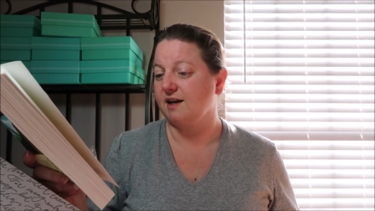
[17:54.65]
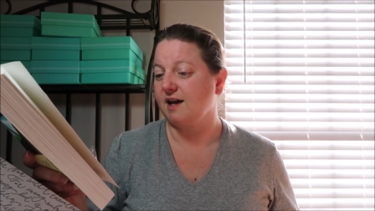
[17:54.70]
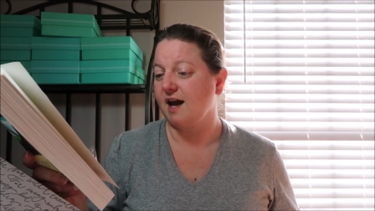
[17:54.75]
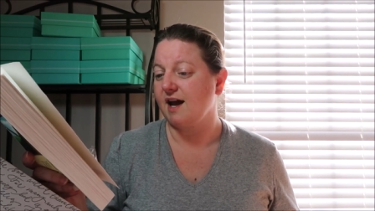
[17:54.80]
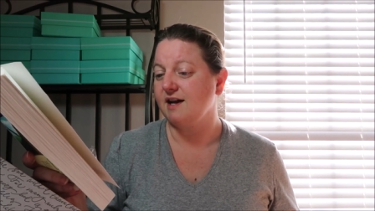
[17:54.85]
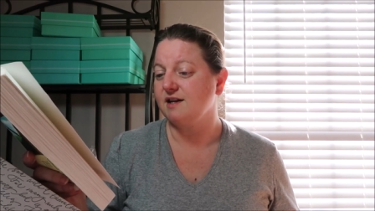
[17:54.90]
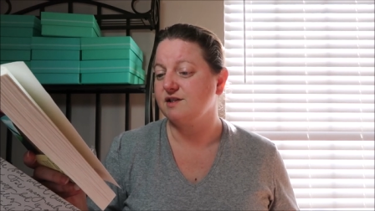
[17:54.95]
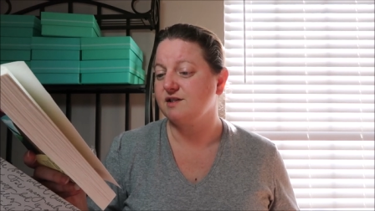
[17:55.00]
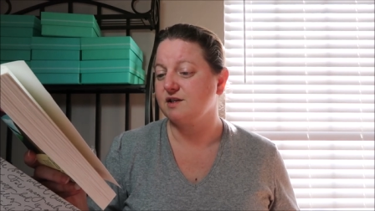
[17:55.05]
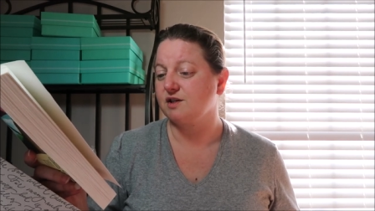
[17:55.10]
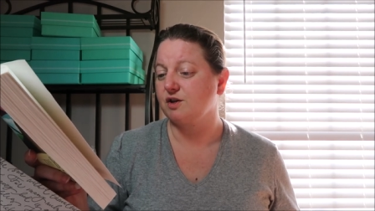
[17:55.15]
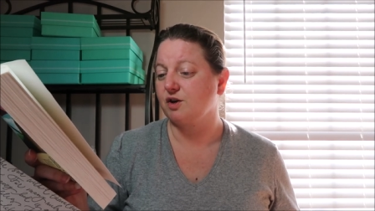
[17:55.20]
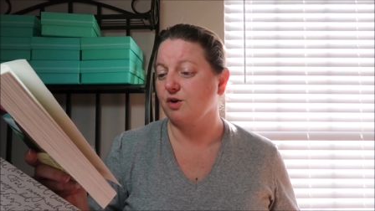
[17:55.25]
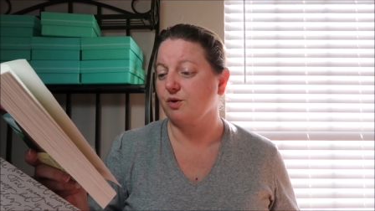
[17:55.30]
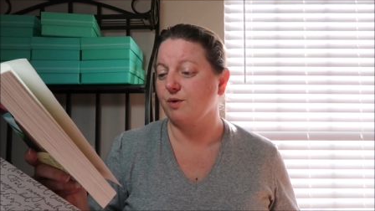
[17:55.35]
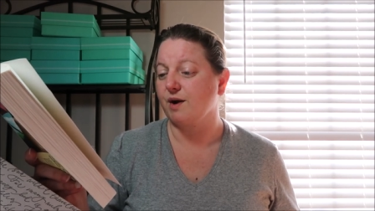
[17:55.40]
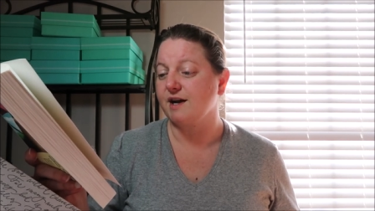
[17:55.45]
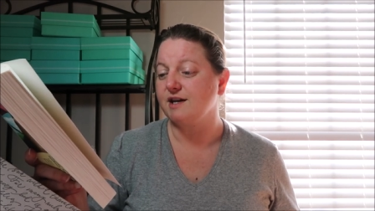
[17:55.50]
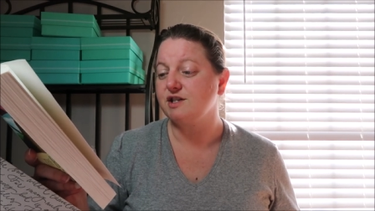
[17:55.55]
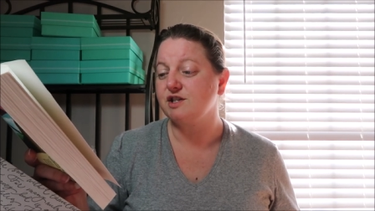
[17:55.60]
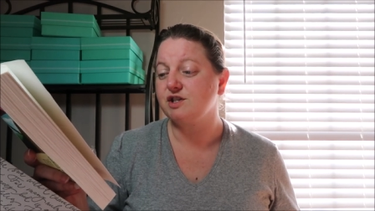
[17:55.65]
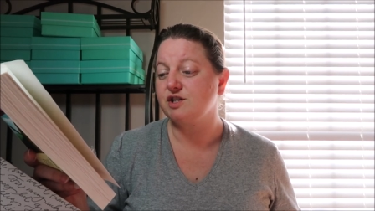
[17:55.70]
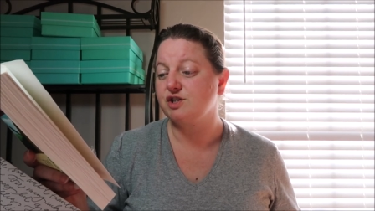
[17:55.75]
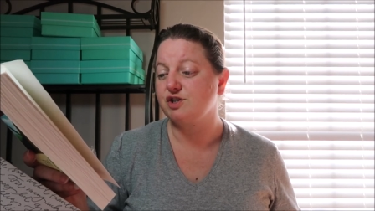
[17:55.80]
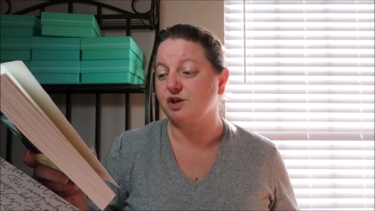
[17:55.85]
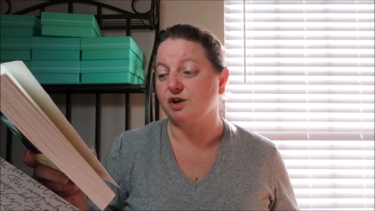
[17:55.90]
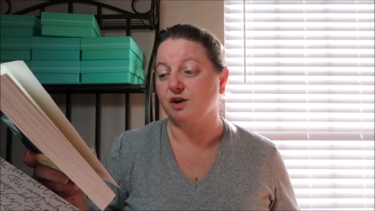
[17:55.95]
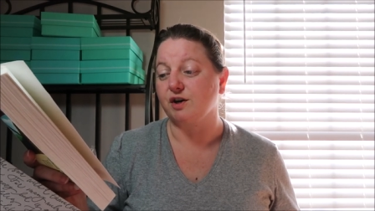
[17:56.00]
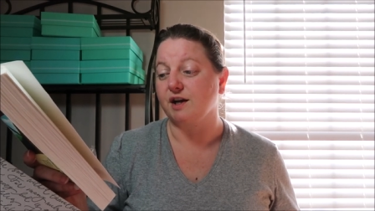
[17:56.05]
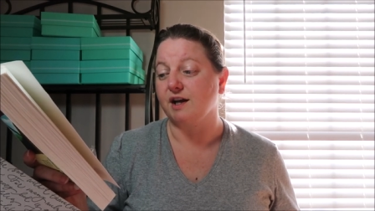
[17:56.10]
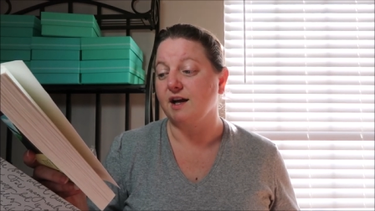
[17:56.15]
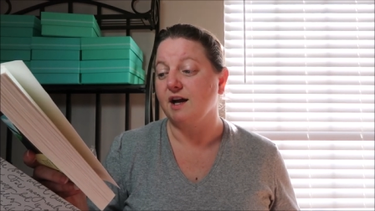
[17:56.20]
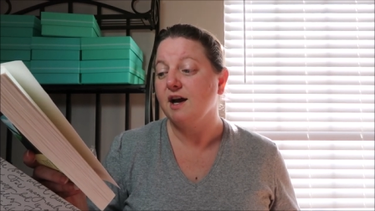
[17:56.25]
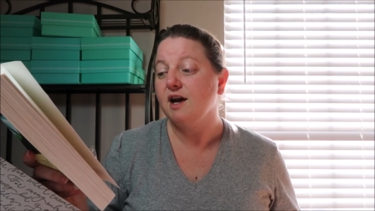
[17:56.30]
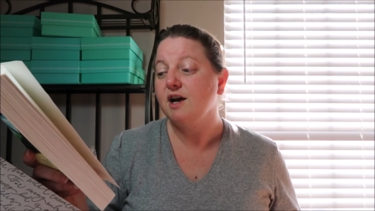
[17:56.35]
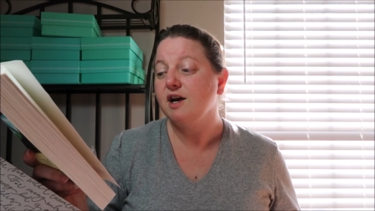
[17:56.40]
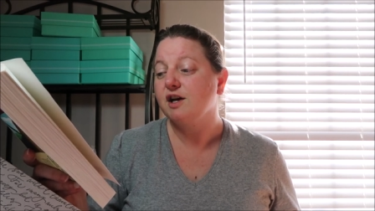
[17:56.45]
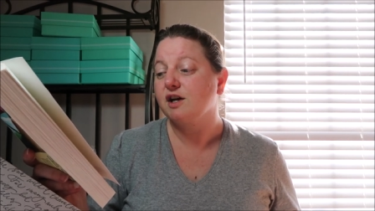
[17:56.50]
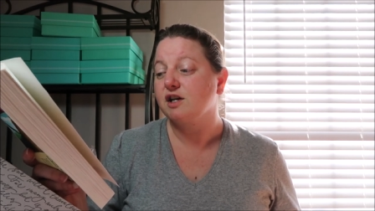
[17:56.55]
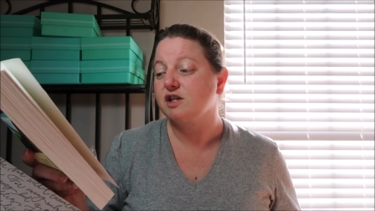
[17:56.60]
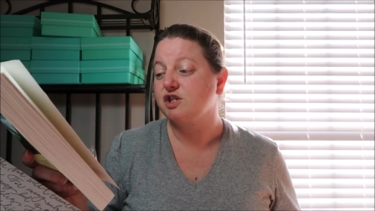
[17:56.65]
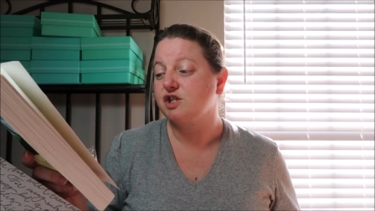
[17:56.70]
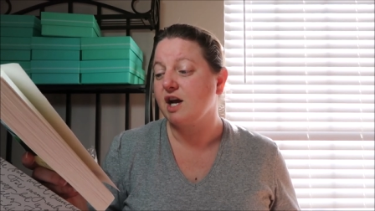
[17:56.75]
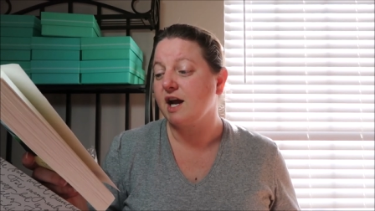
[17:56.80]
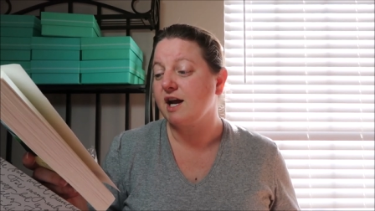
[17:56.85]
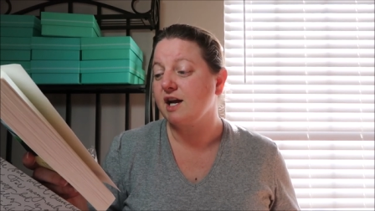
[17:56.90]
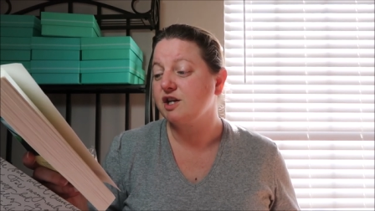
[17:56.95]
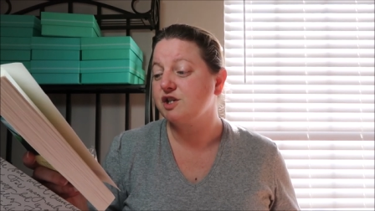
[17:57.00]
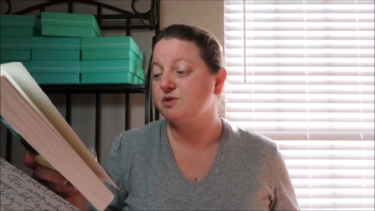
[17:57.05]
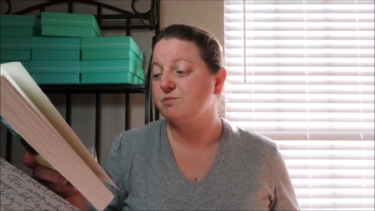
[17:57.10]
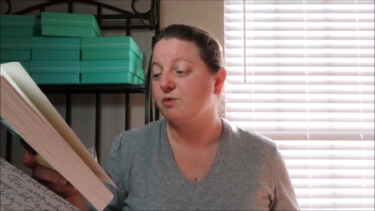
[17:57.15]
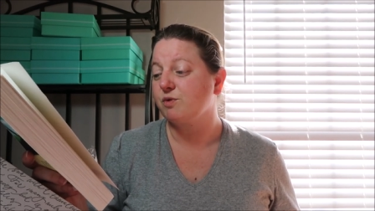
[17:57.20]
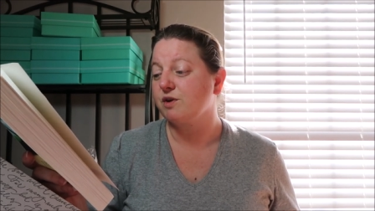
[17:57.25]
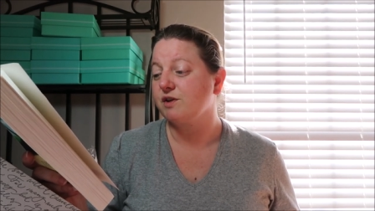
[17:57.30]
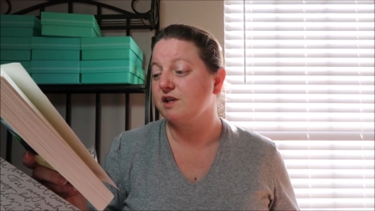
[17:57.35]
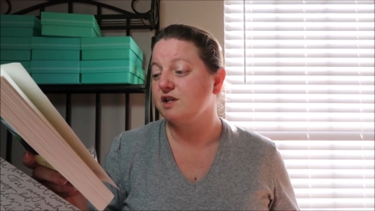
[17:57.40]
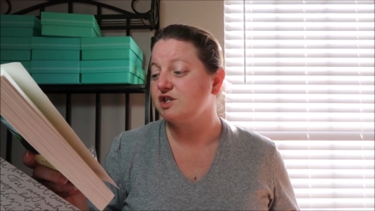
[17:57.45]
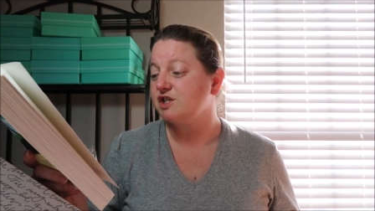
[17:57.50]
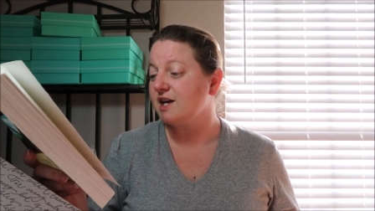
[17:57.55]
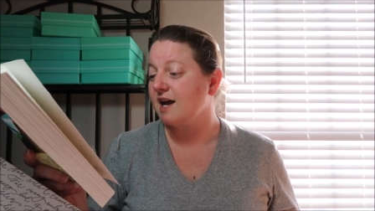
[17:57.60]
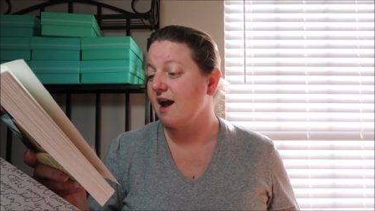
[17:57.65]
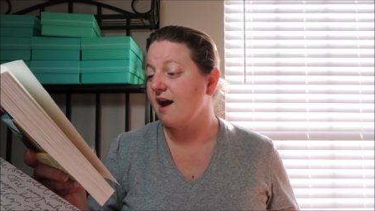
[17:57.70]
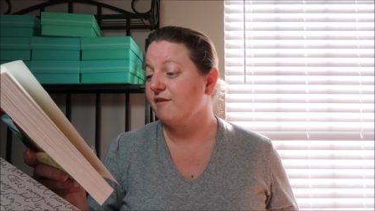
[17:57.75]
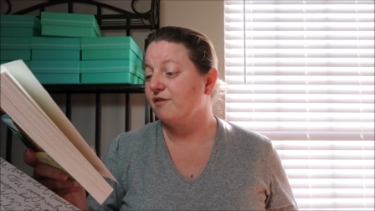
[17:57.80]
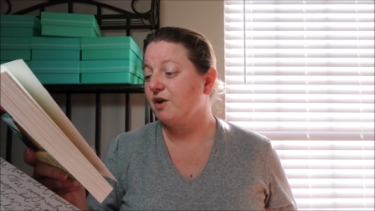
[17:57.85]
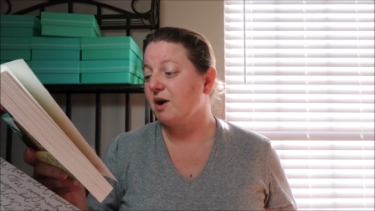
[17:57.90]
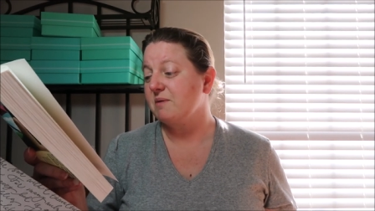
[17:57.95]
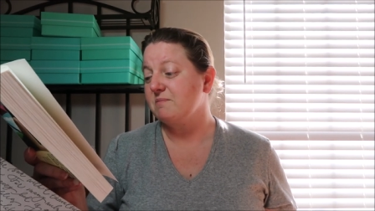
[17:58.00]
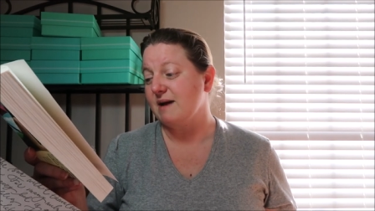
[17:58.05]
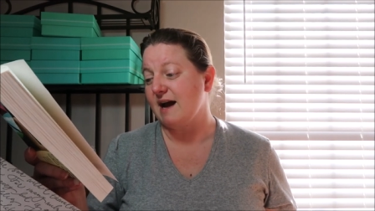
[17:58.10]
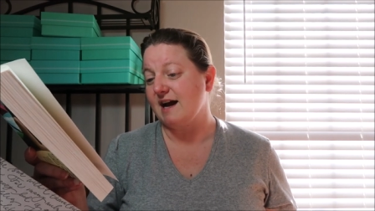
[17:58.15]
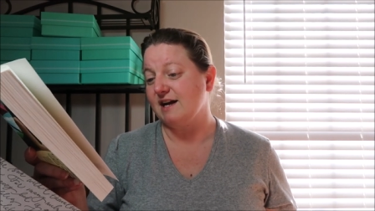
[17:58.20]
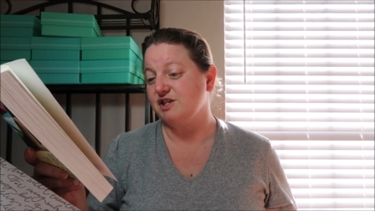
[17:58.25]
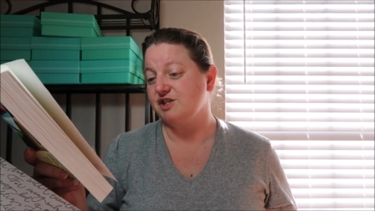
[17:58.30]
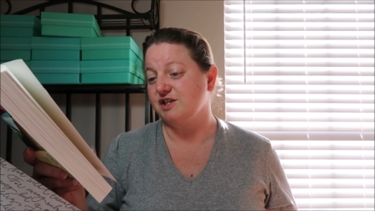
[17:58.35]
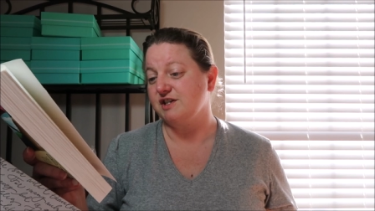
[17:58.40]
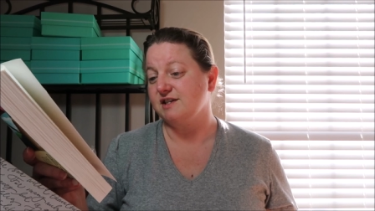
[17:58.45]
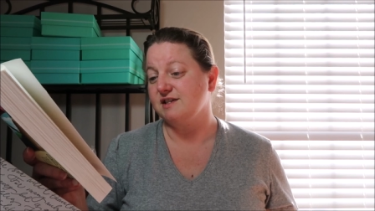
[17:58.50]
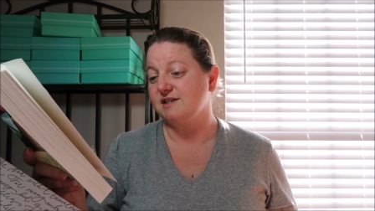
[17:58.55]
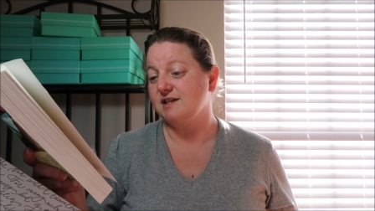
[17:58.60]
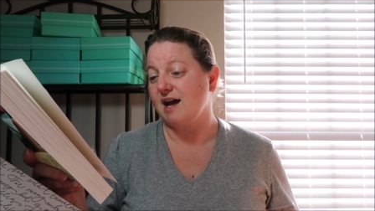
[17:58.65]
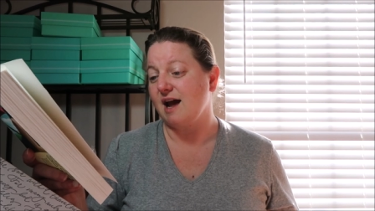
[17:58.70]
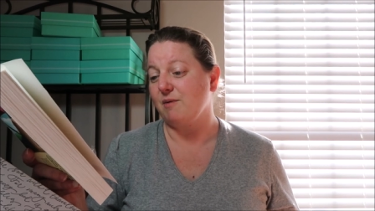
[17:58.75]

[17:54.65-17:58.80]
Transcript: Kate's courageous journey could change more than she ever imagined,